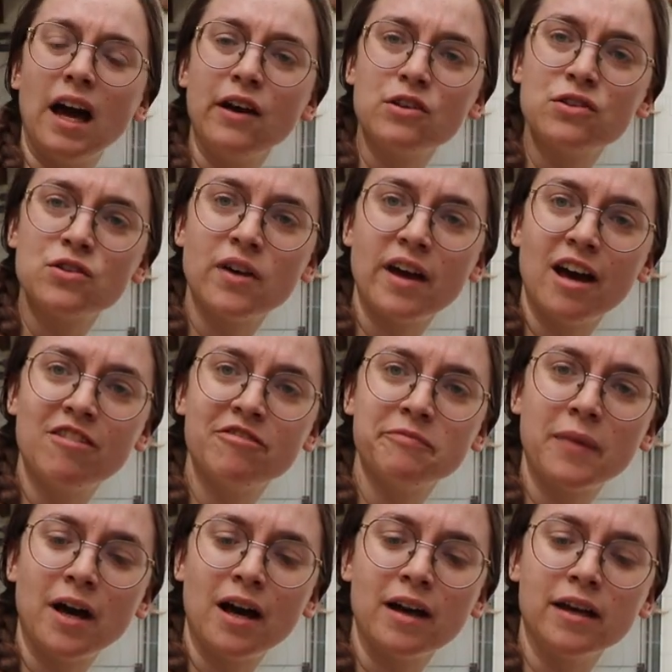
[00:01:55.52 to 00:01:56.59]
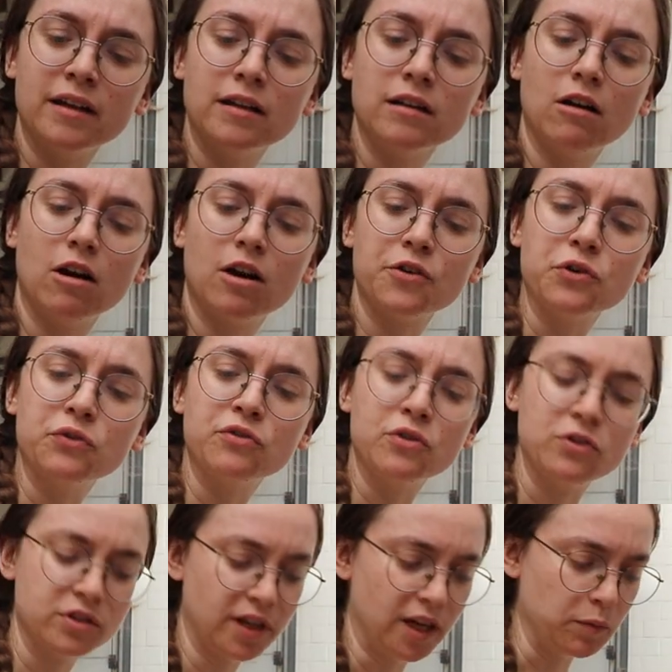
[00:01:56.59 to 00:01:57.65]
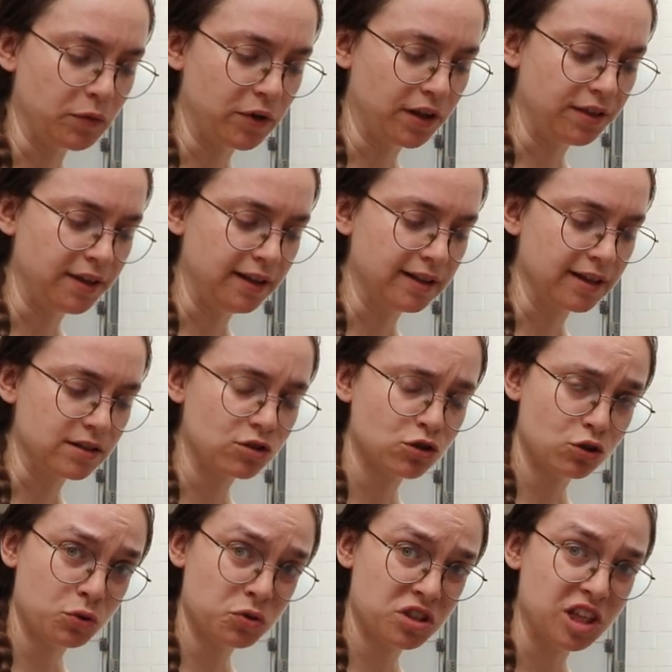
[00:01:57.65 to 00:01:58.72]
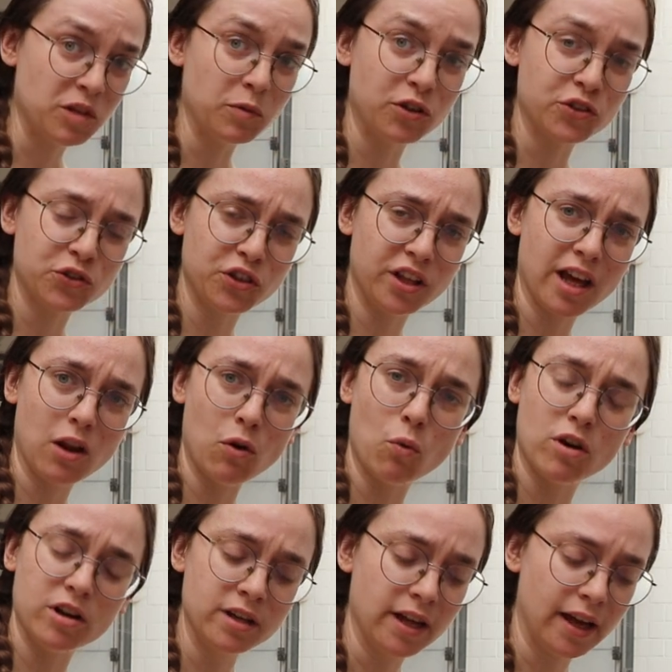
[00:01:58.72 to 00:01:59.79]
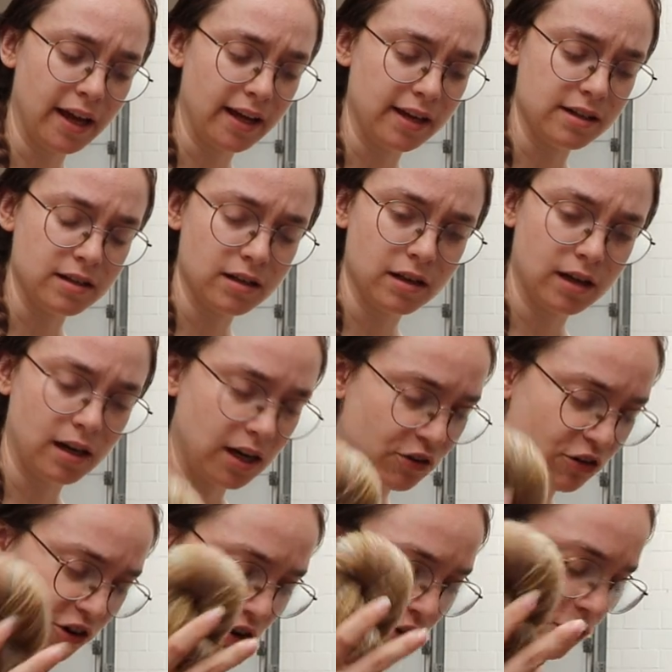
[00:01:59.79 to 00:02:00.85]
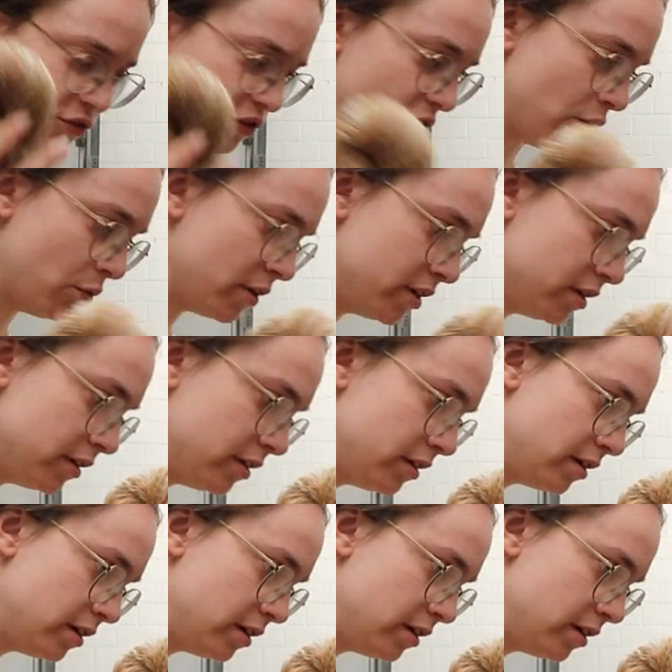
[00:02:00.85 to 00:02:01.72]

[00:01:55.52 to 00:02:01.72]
I also have my Art Nouveau skein, but I think that's too similar to the yellow one, and I'd rather use the other one.